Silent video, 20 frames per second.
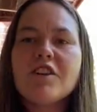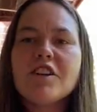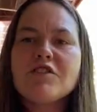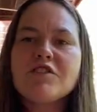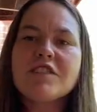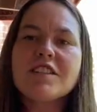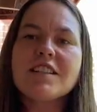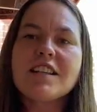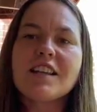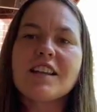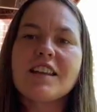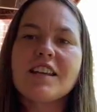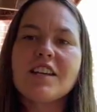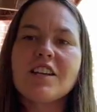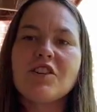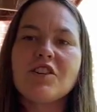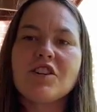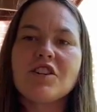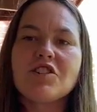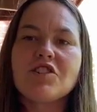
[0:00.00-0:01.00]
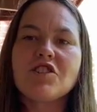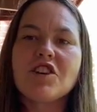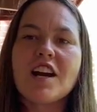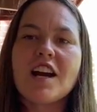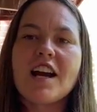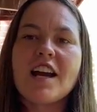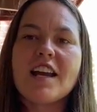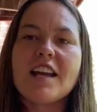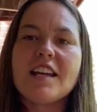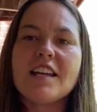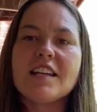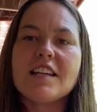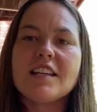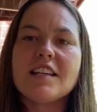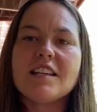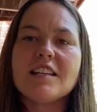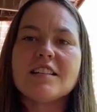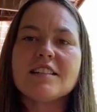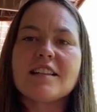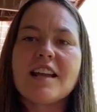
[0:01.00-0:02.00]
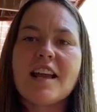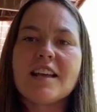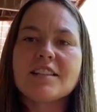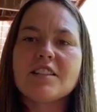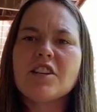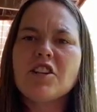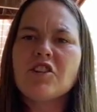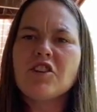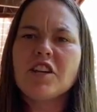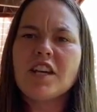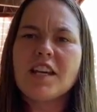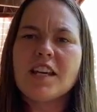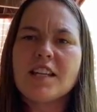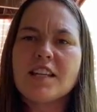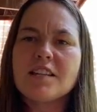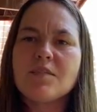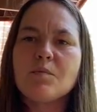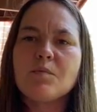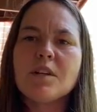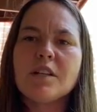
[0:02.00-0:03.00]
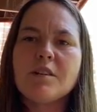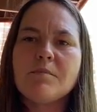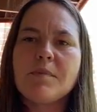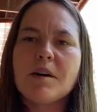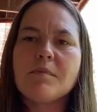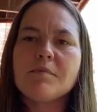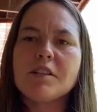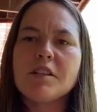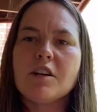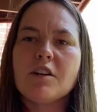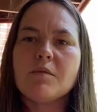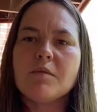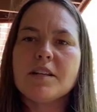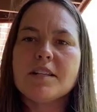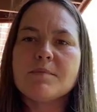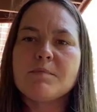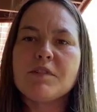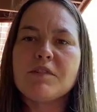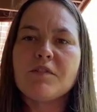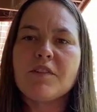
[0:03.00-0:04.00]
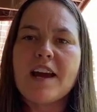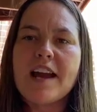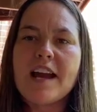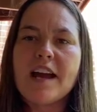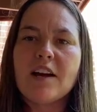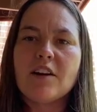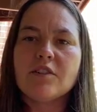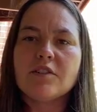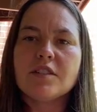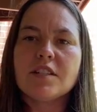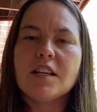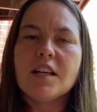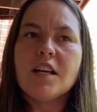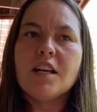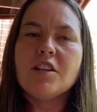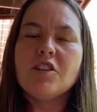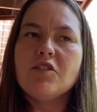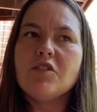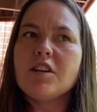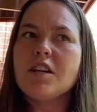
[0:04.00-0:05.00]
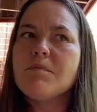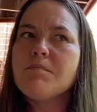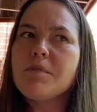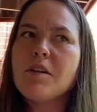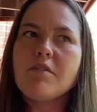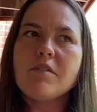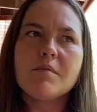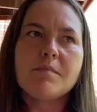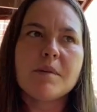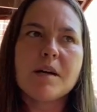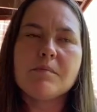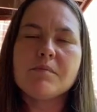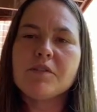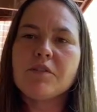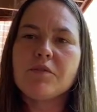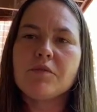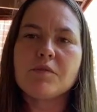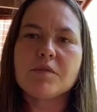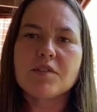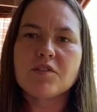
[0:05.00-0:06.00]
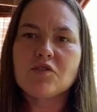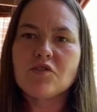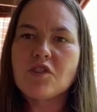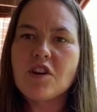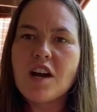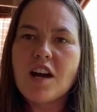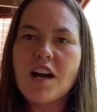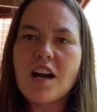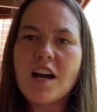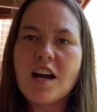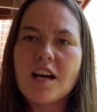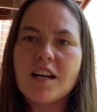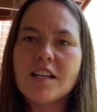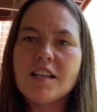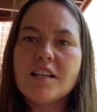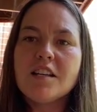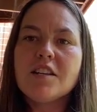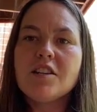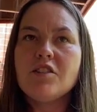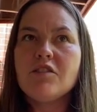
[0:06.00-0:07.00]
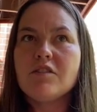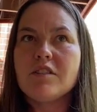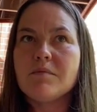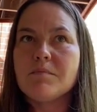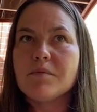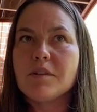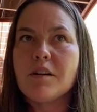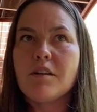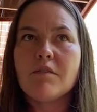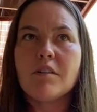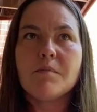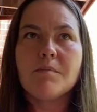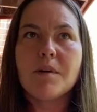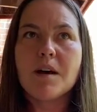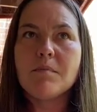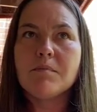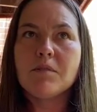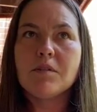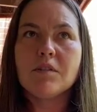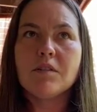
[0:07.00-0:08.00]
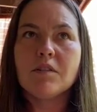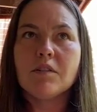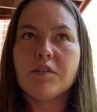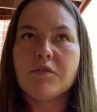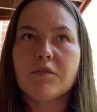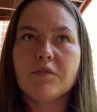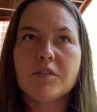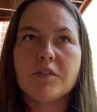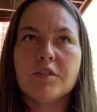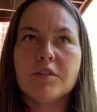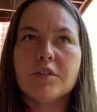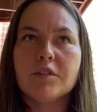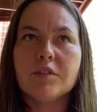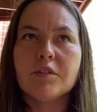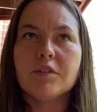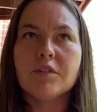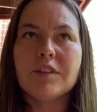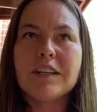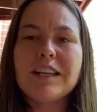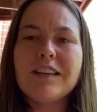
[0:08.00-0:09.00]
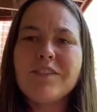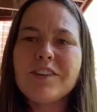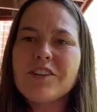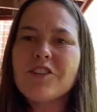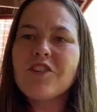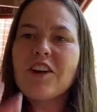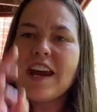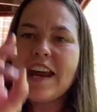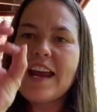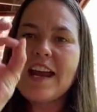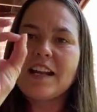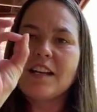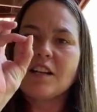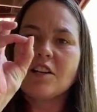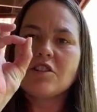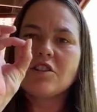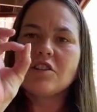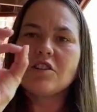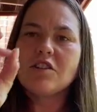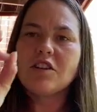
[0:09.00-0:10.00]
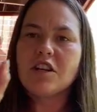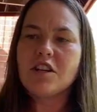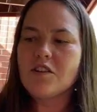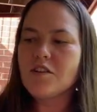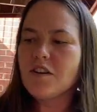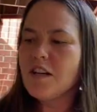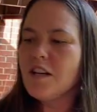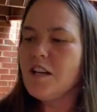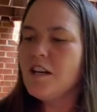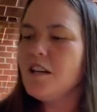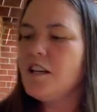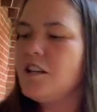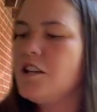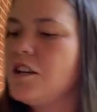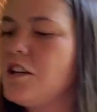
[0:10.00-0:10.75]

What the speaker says: interesting thing you could try is asking your kids, will a bubble always be round? You can blow a bubble through a straw. You can blow a bubble through even your hand. I'll show you. You